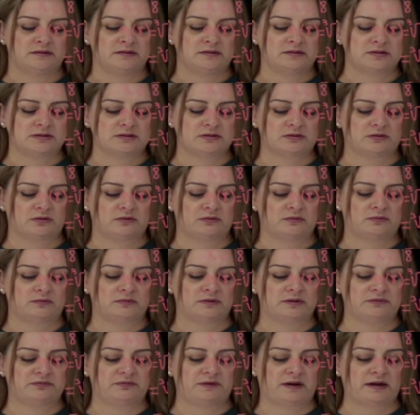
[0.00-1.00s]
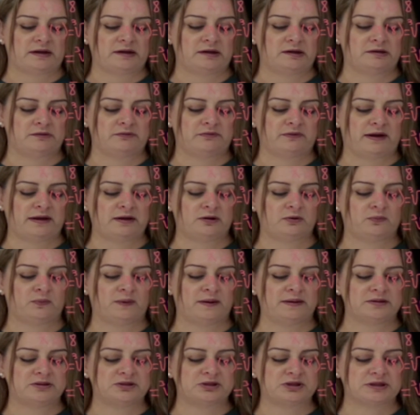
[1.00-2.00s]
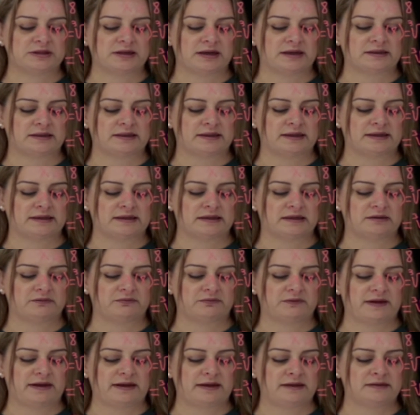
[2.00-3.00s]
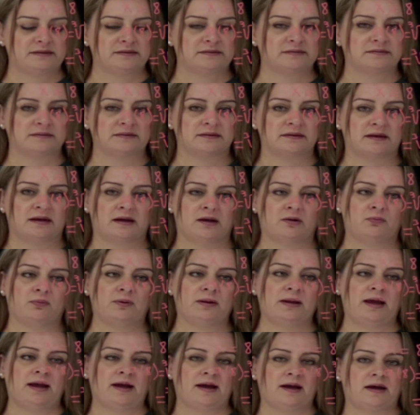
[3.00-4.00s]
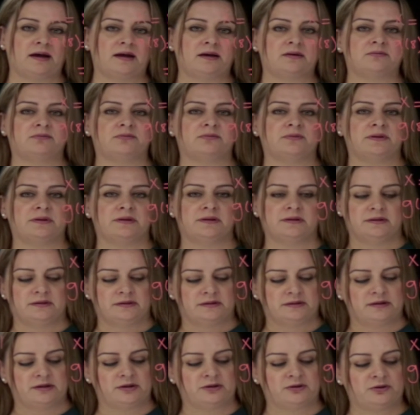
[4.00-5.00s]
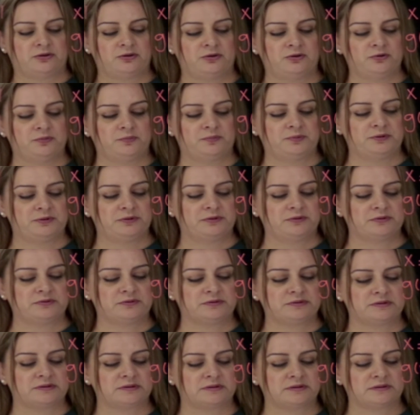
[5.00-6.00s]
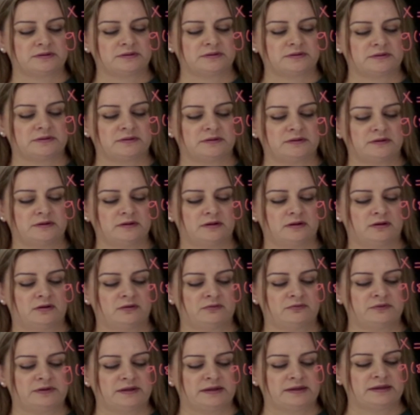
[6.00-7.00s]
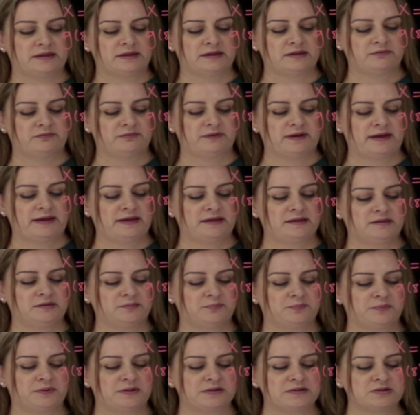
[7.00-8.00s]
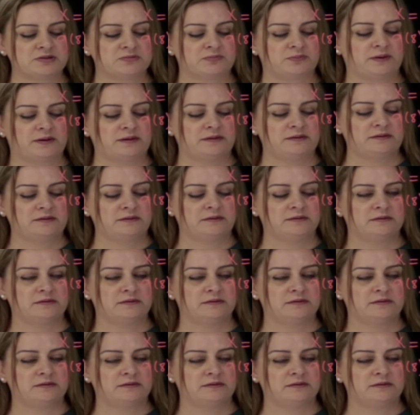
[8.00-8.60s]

so if I evaluate g at -8, I will have the cube root of -8 plus 1.